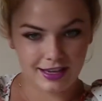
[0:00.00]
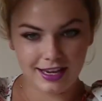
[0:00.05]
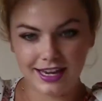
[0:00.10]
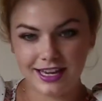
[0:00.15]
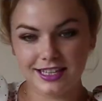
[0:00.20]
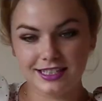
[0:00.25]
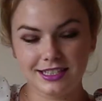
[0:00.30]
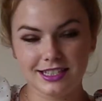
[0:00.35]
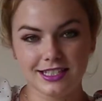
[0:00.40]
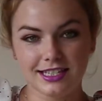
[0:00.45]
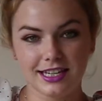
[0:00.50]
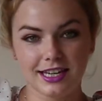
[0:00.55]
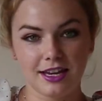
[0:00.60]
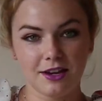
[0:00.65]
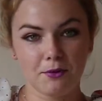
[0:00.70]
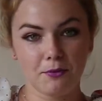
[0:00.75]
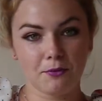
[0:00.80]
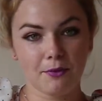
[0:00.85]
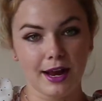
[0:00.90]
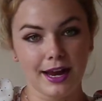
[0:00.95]
and stick
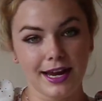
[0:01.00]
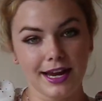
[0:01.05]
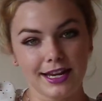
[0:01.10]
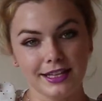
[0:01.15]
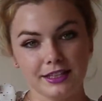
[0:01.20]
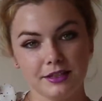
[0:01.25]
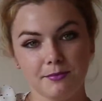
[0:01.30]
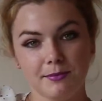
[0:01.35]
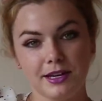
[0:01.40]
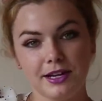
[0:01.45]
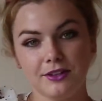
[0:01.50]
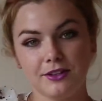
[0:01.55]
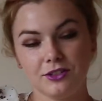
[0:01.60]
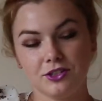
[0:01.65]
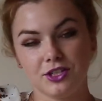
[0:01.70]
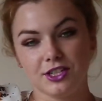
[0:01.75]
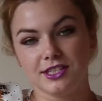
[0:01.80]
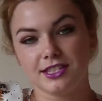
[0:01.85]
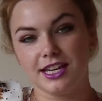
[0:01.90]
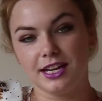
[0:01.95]
it right in the middle,
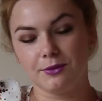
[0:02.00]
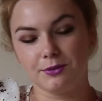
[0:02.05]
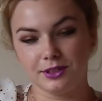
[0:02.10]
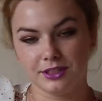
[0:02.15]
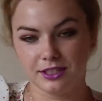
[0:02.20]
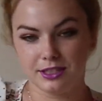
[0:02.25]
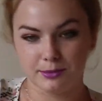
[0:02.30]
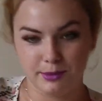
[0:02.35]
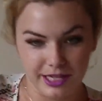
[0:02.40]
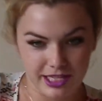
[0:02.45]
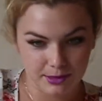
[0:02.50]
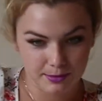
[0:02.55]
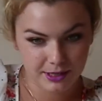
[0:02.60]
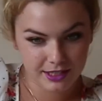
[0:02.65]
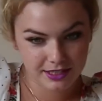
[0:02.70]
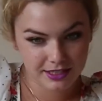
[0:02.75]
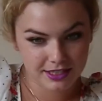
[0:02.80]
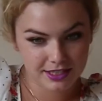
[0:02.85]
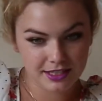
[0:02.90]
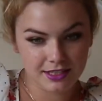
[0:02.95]
just like with the space
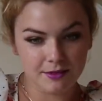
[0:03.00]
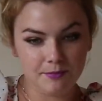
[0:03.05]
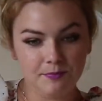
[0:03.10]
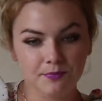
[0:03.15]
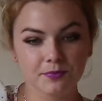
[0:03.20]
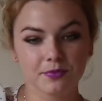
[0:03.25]
buns.